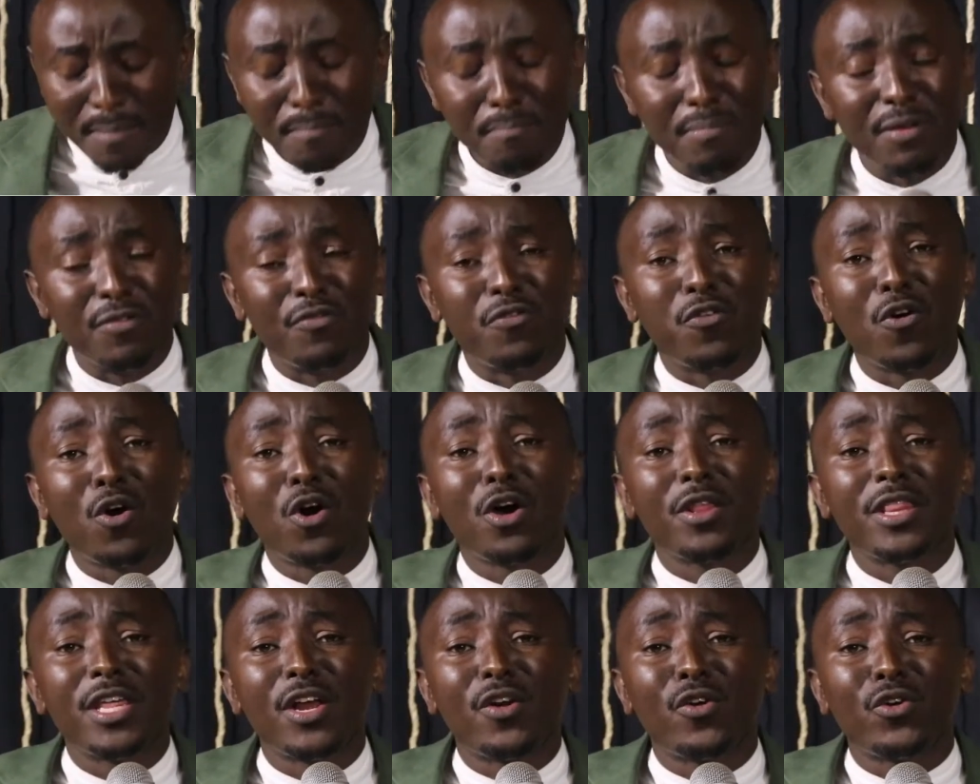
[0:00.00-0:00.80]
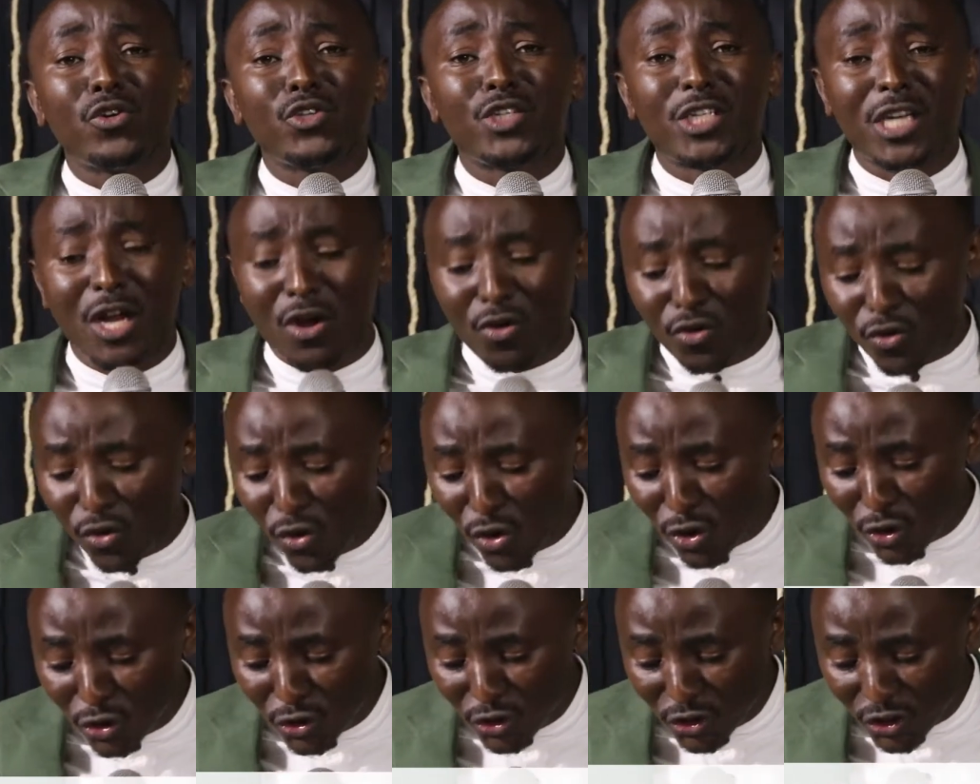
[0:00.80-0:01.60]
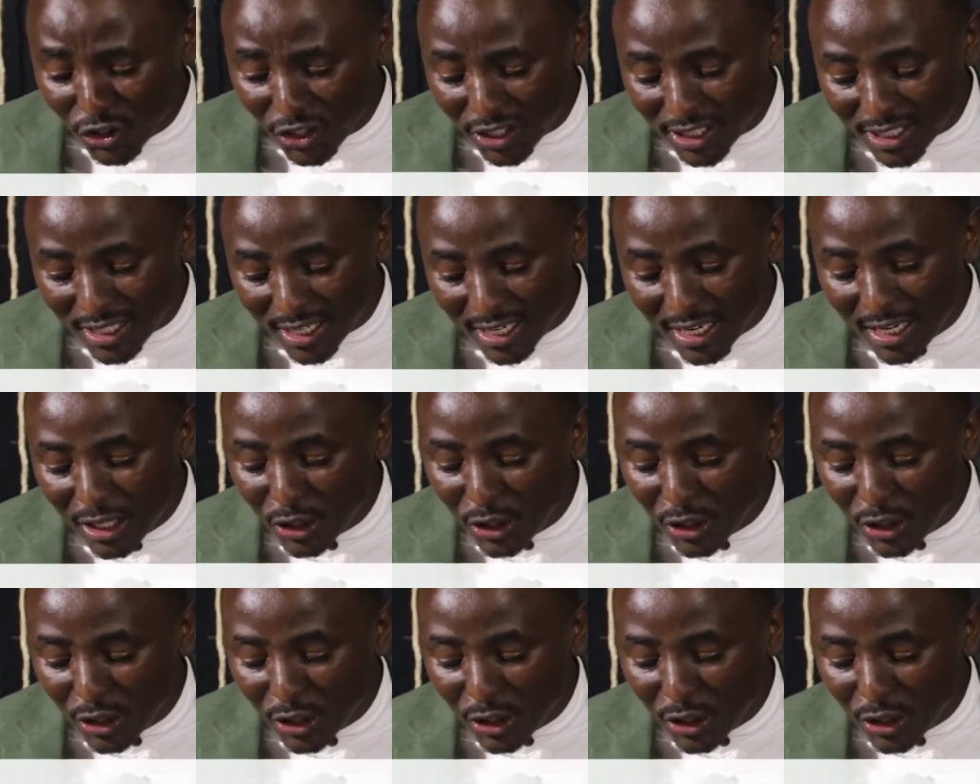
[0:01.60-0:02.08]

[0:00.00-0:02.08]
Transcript: Before the rooster crows